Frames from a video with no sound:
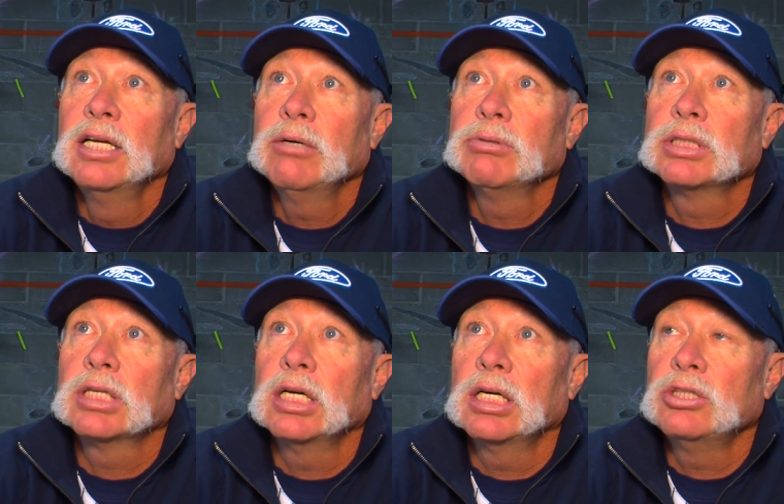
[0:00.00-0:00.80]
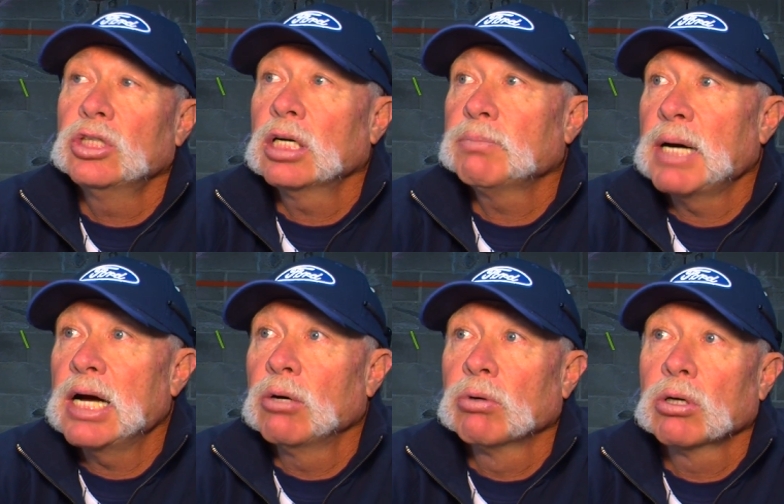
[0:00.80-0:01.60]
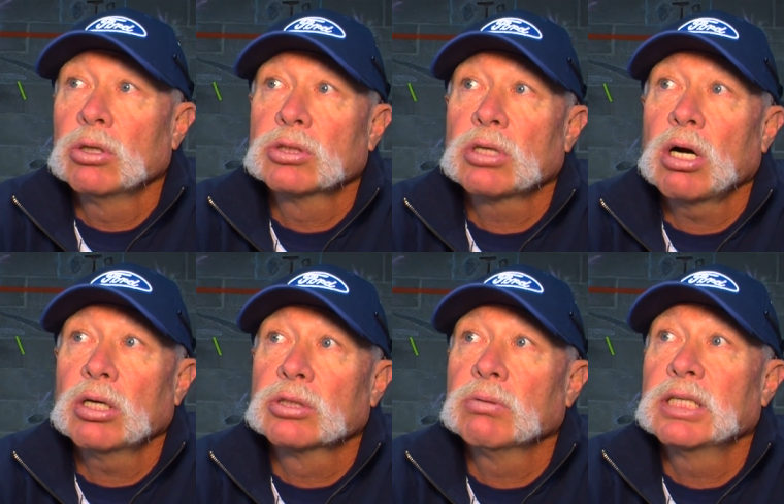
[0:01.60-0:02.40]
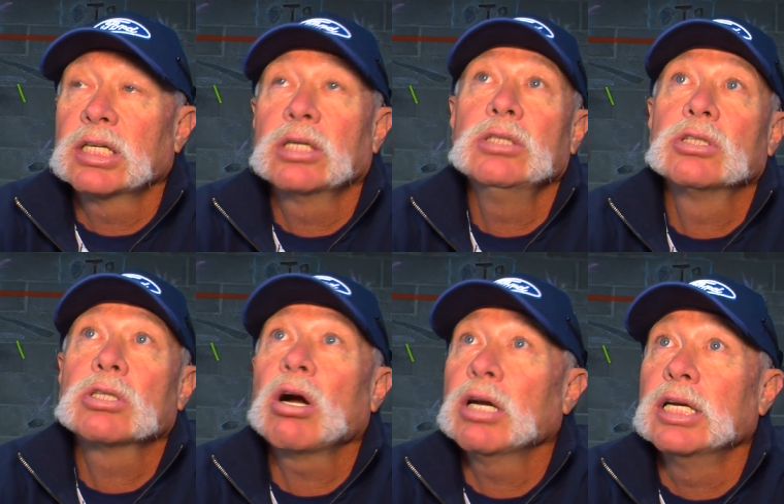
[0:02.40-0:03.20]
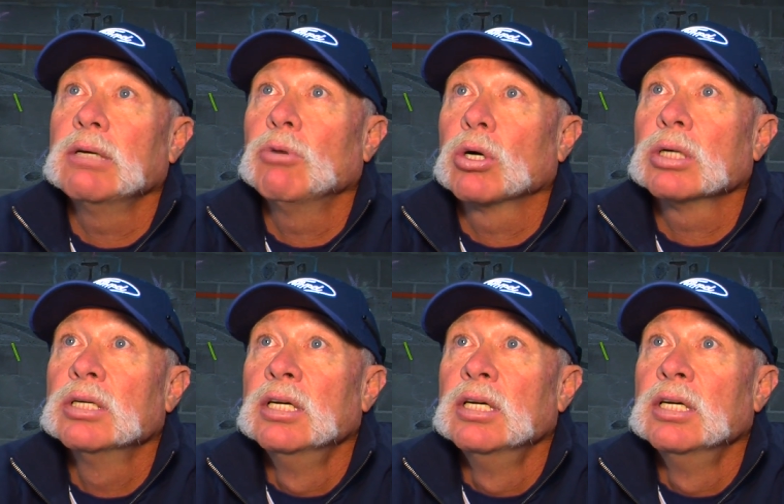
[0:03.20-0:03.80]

It was a junk pile where old starters went that couldn't start anymore.